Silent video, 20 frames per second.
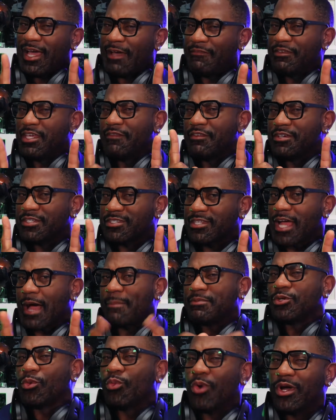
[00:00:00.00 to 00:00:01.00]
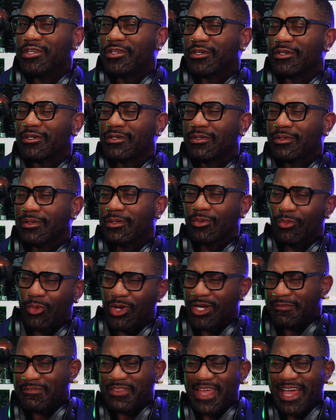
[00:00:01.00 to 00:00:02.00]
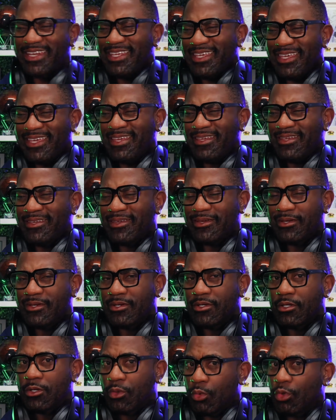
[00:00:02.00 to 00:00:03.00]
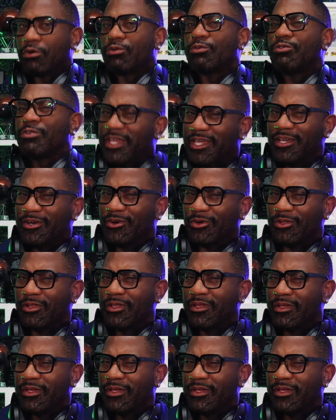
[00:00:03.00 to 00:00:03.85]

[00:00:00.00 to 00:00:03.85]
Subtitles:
have you ever stopped to wonder, what if that ink were real?